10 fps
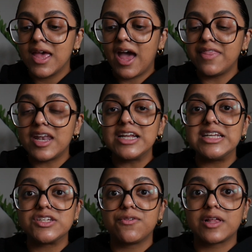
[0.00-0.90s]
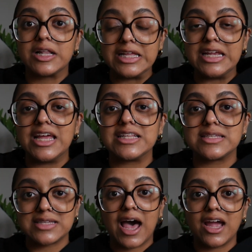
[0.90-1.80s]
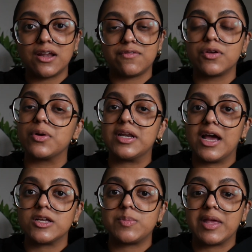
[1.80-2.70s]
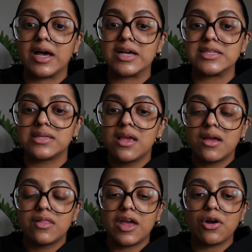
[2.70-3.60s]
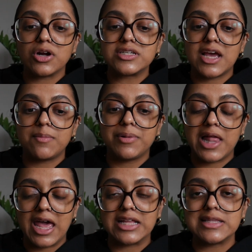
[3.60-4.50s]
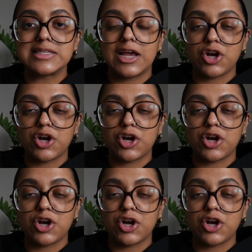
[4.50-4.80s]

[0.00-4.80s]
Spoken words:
And then I need to clean inside of the greenhouse because there are dead plants,